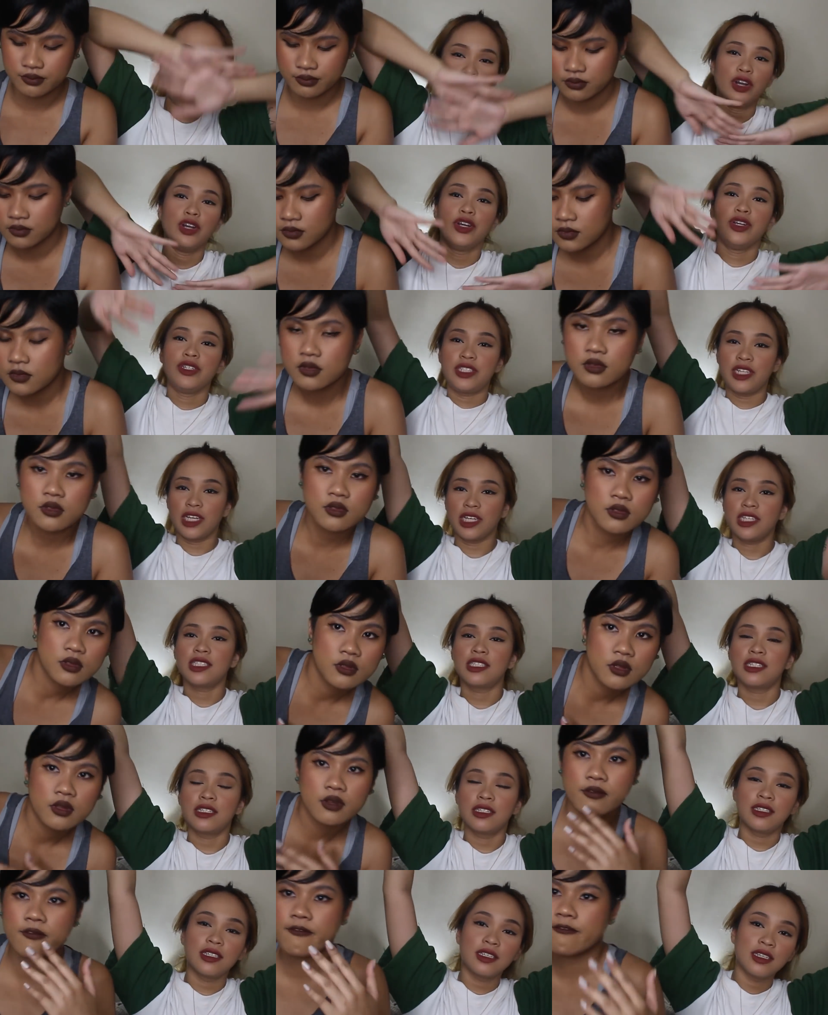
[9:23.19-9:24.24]

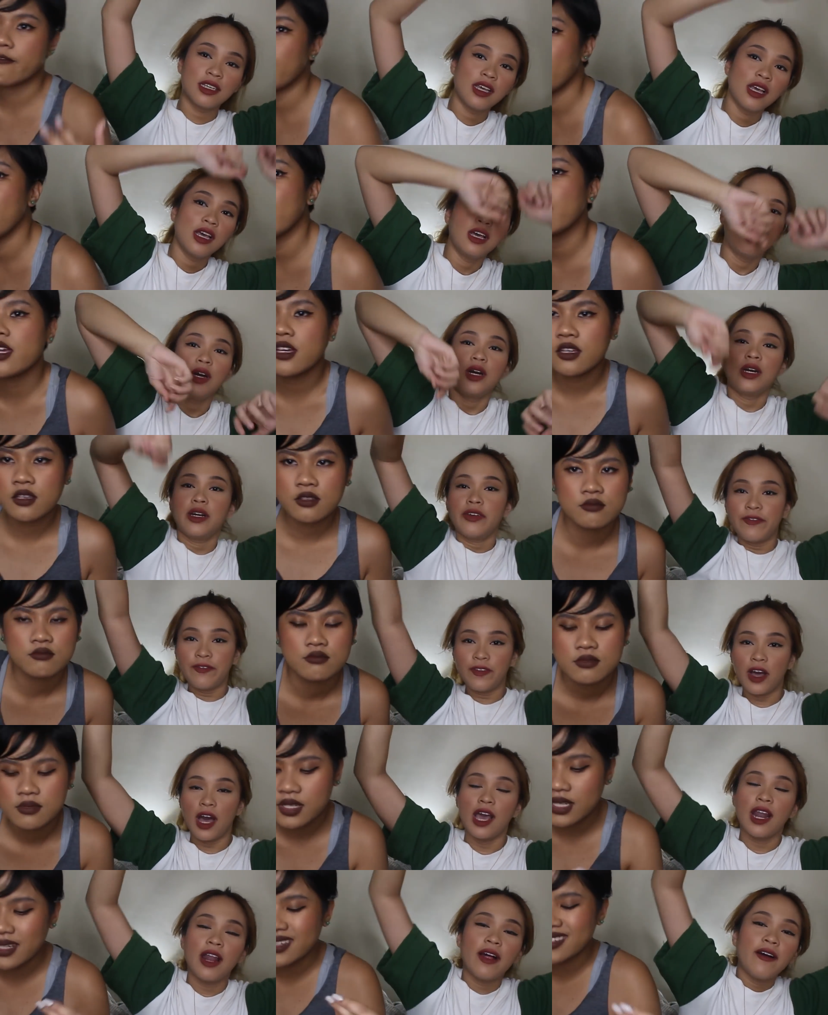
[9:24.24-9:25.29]
Speaker 1: verdict. Final,
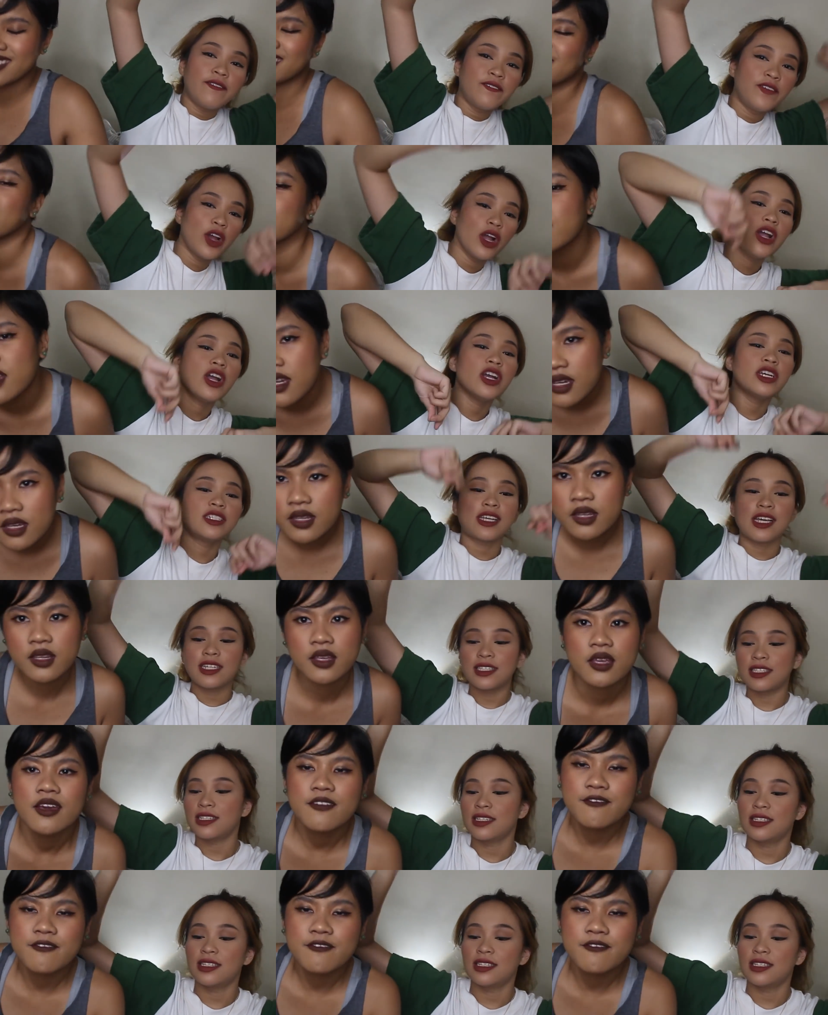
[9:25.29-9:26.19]
final verdict.